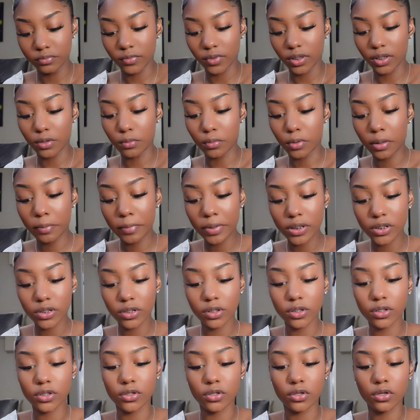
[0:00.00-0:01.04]
You want to make sure
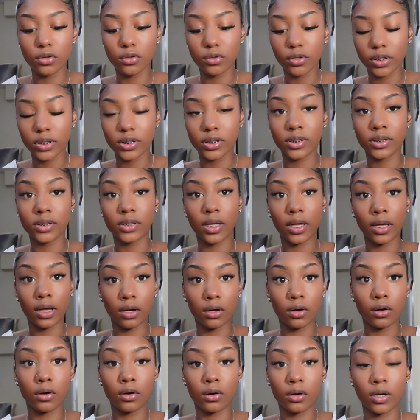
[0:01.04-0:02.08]
there's no creases at
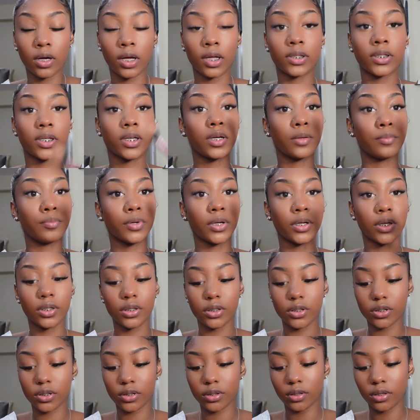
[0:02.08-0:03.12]
all. I take a
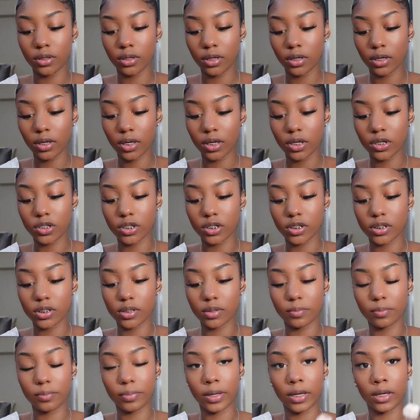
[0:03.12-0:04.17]
brush and
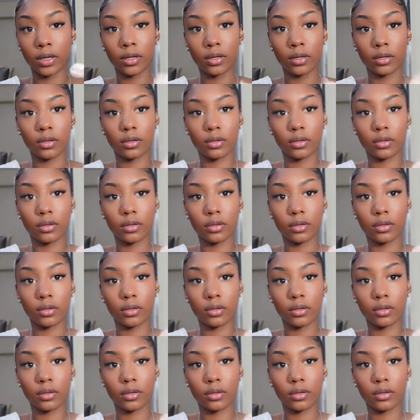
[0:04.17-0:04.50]
just pat.